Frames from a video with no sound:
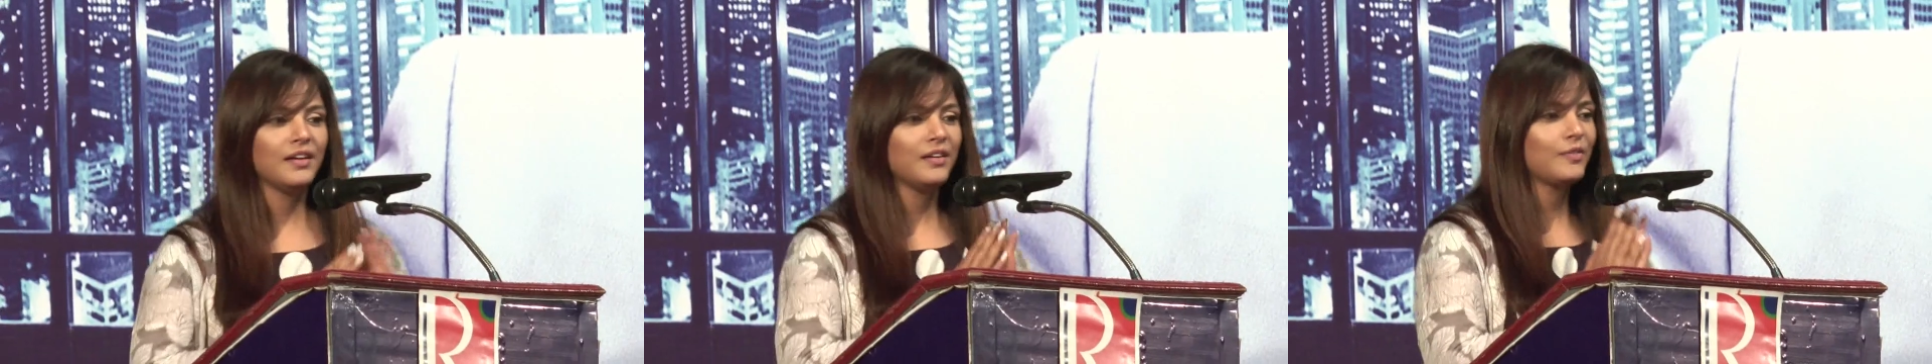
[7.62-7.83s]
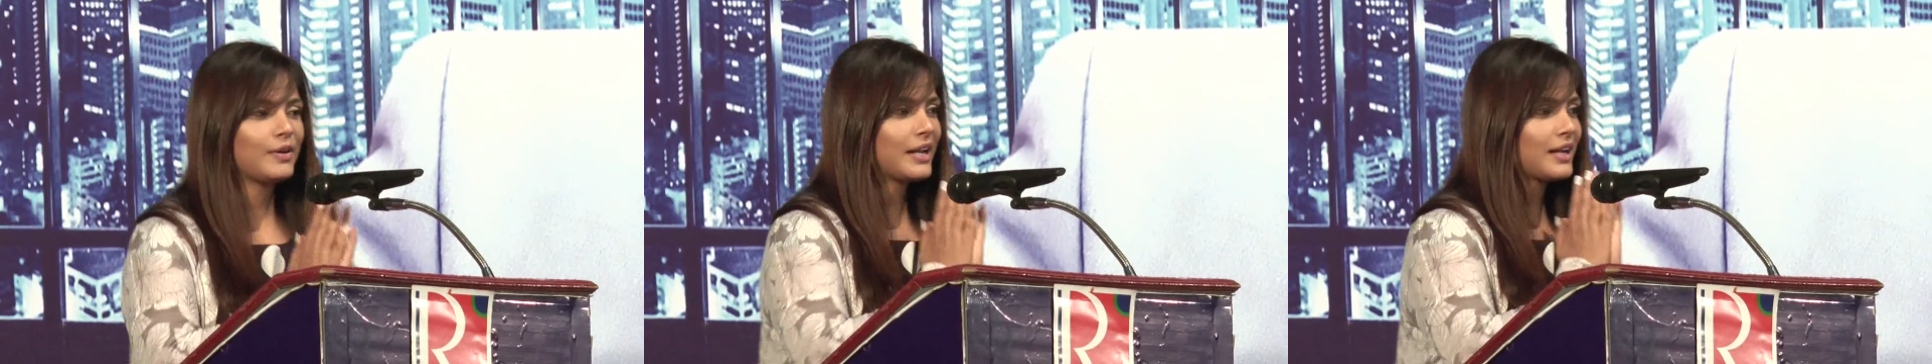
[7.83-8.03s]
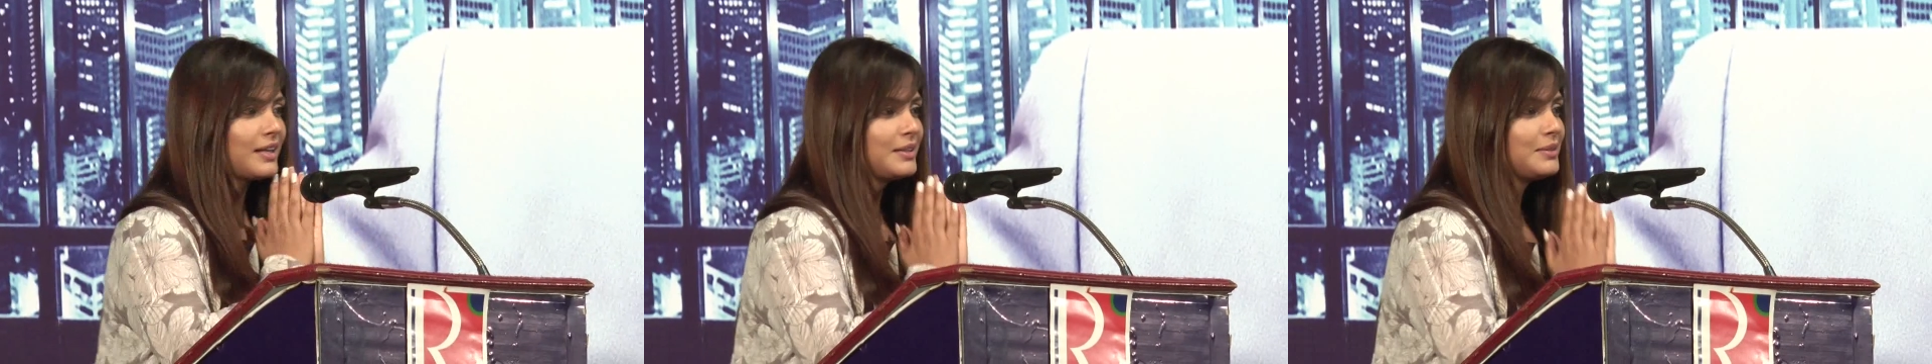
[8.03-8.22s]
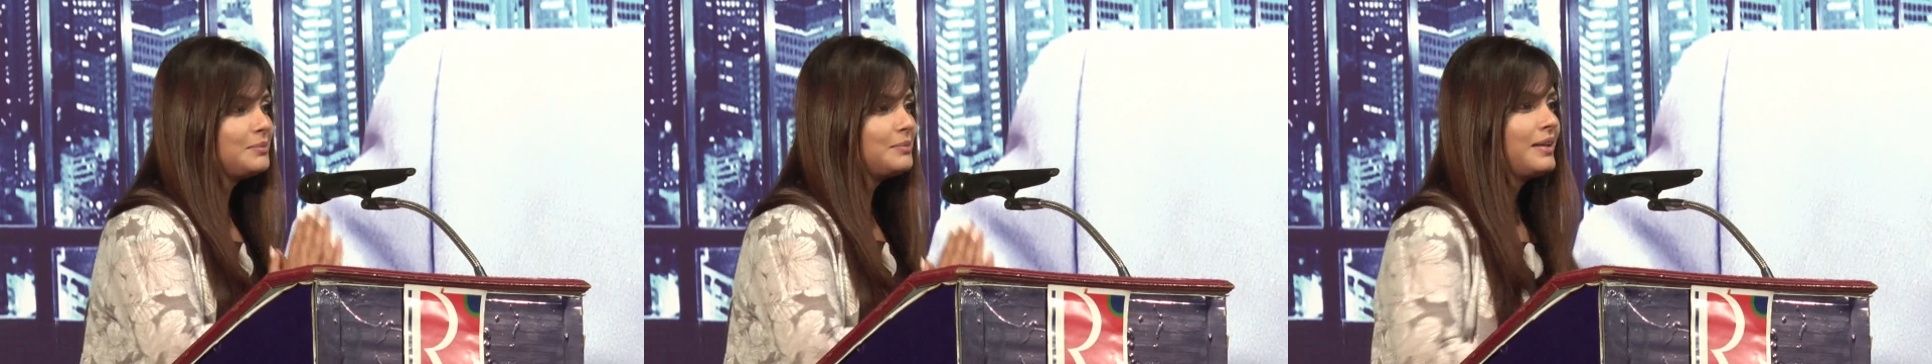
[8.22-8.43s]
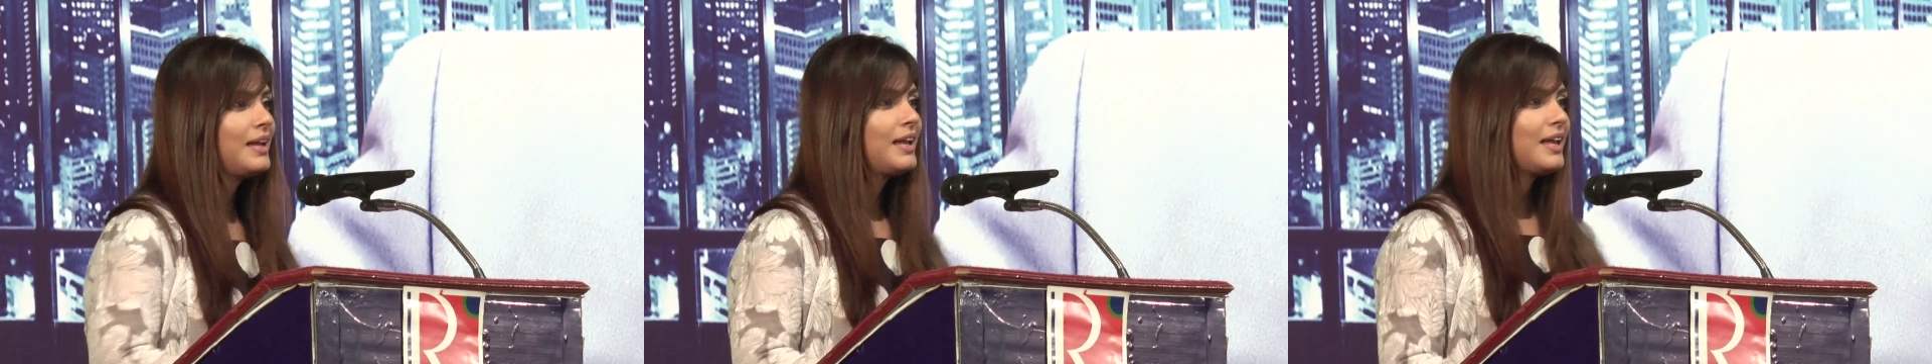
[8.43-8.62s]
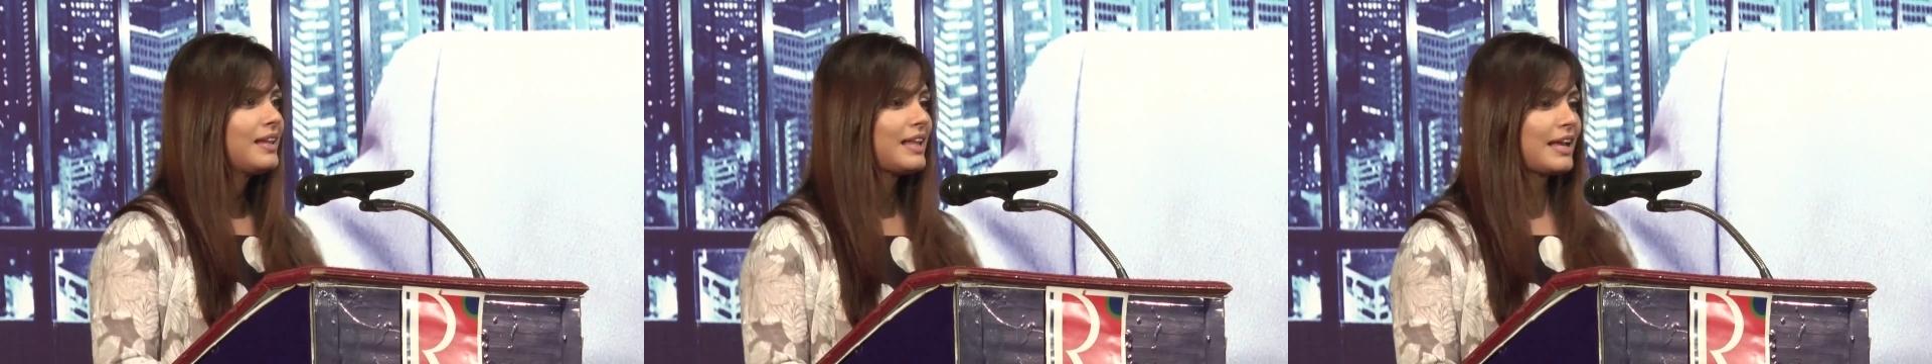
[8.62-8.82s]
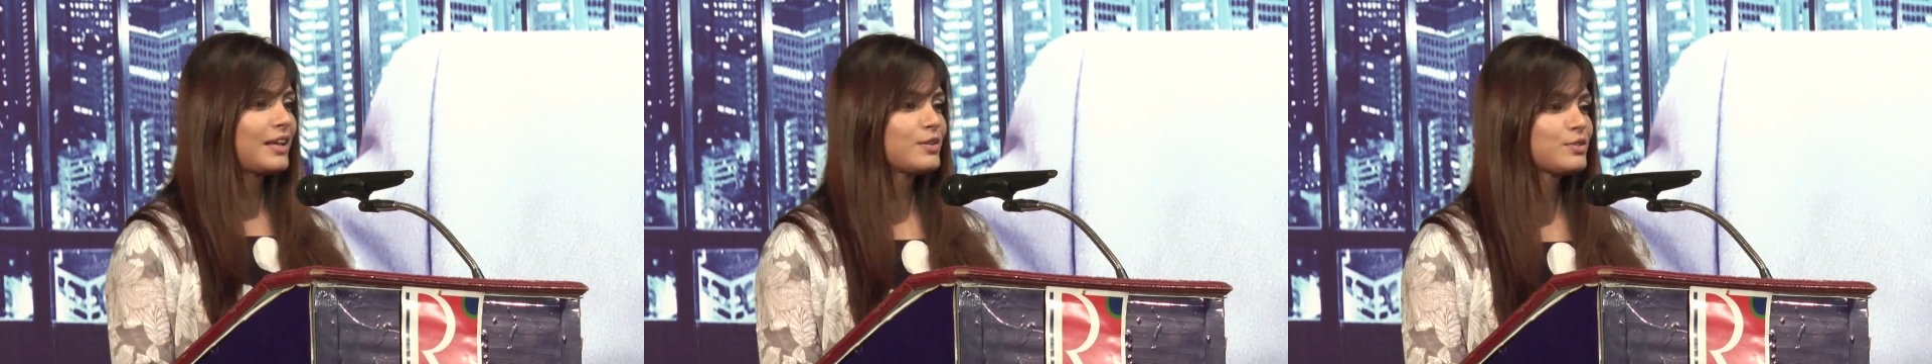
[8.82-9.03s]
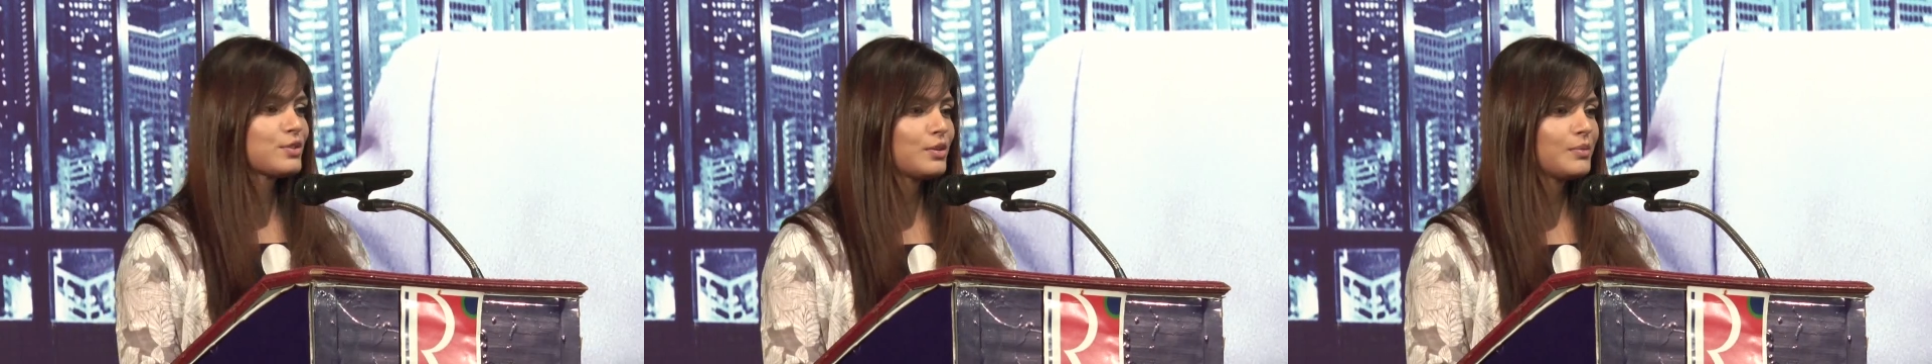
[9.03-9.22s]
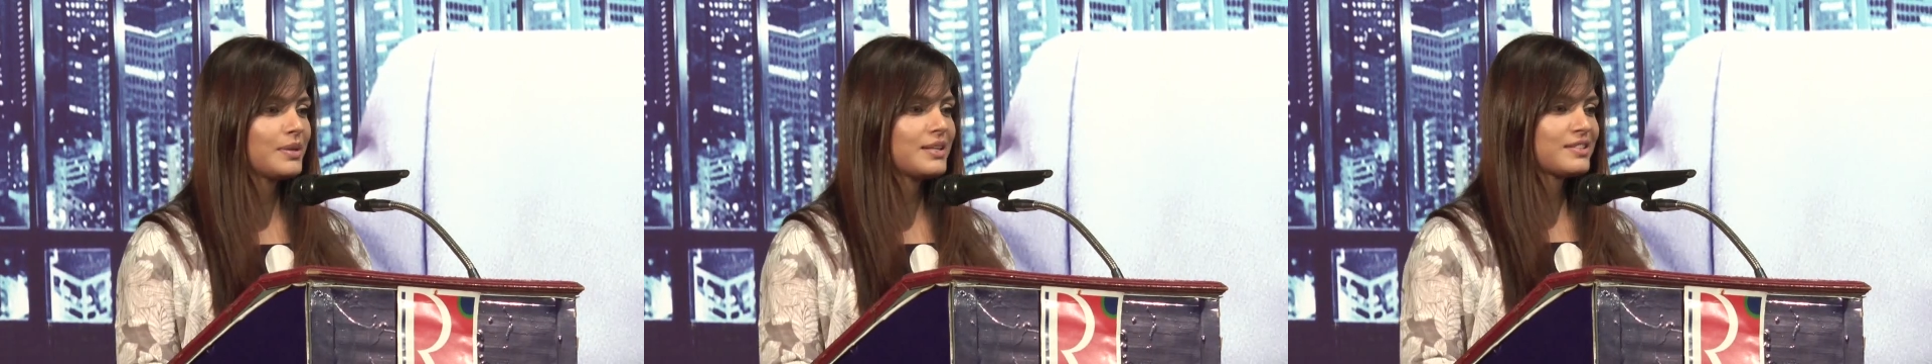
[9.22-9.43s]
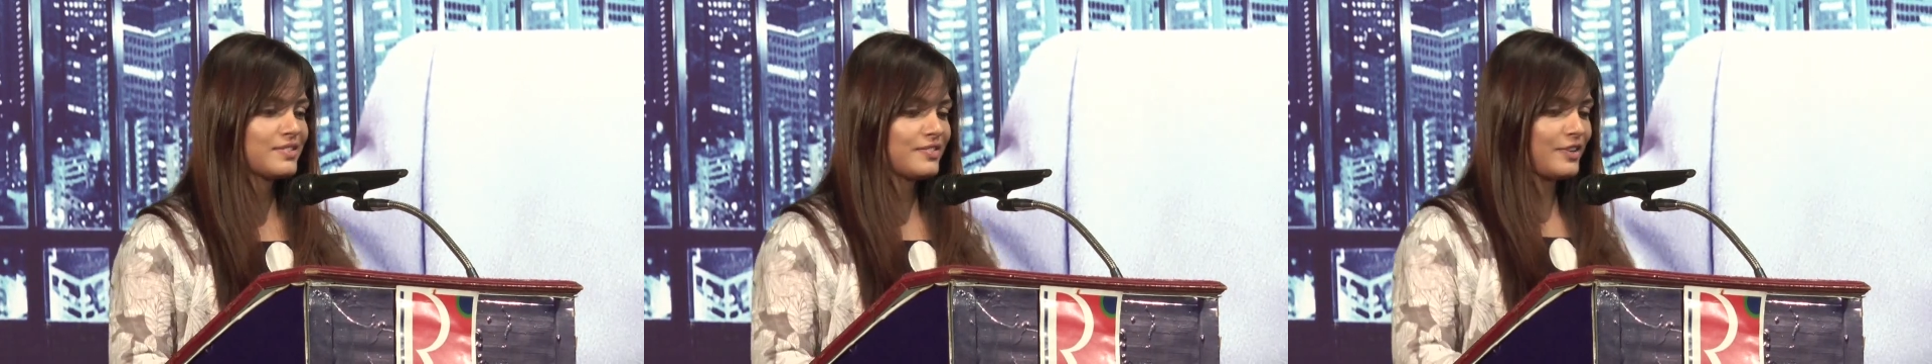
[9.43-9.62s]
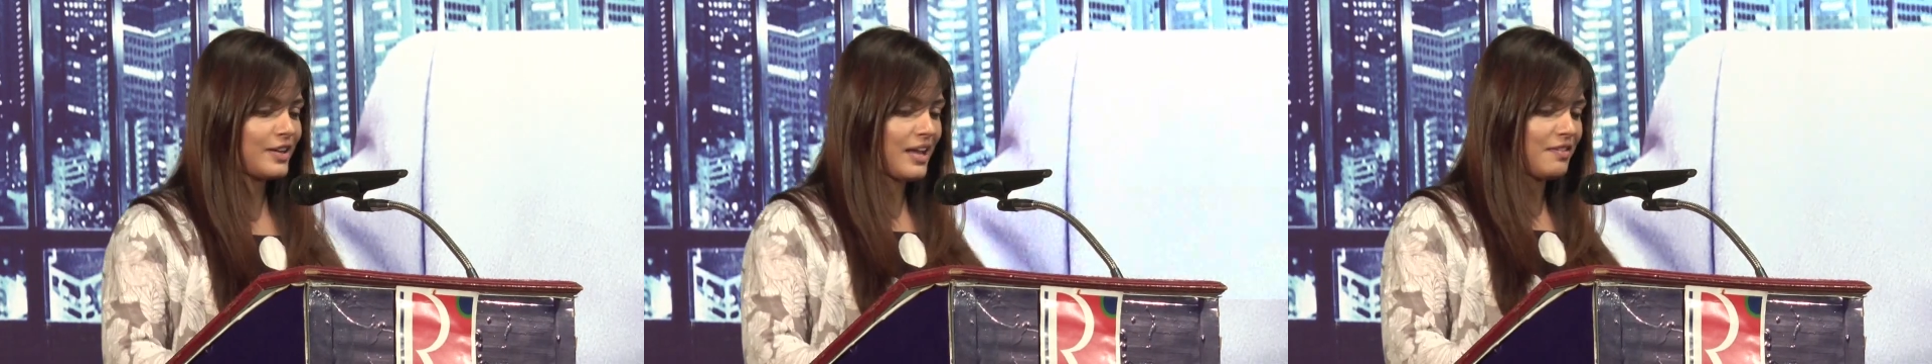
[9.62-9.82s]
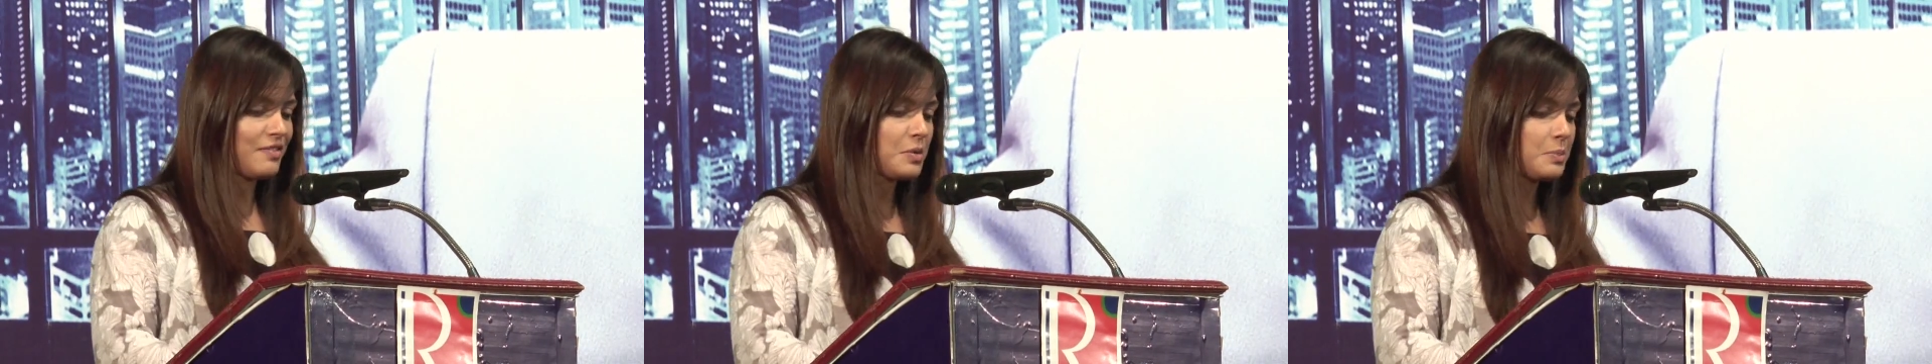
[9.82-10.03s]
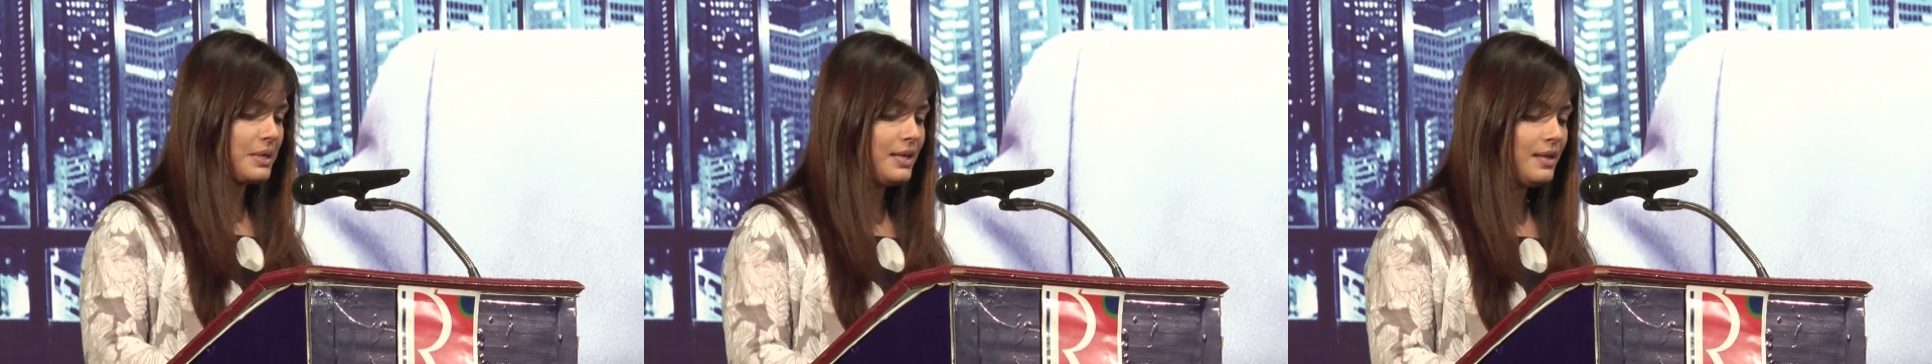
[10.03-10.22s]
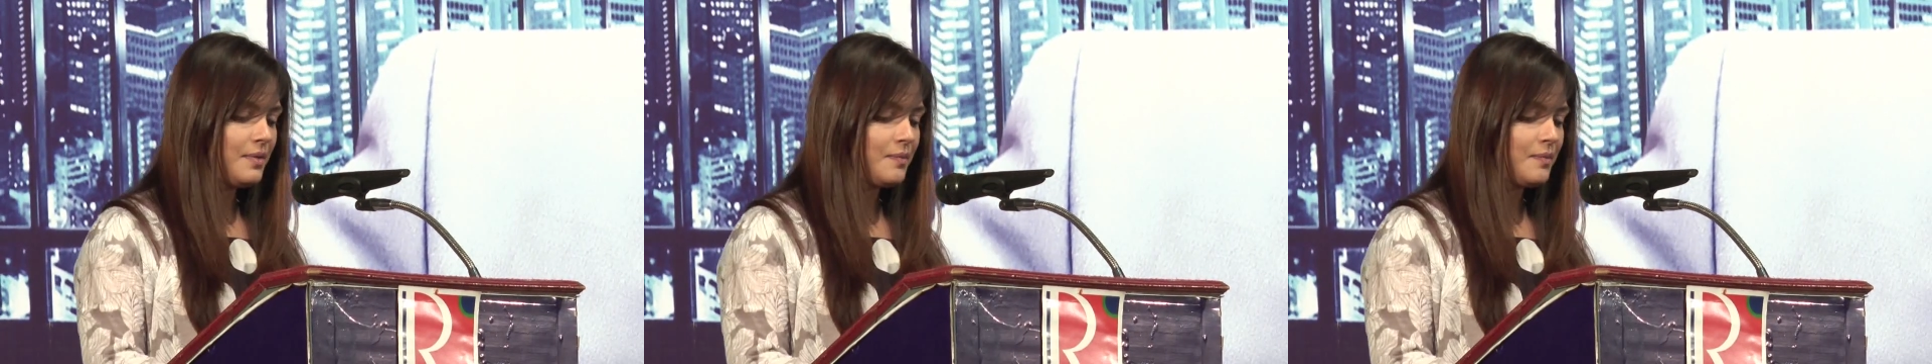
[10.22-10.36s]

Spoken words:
Vanakkam, thank you so much for having me.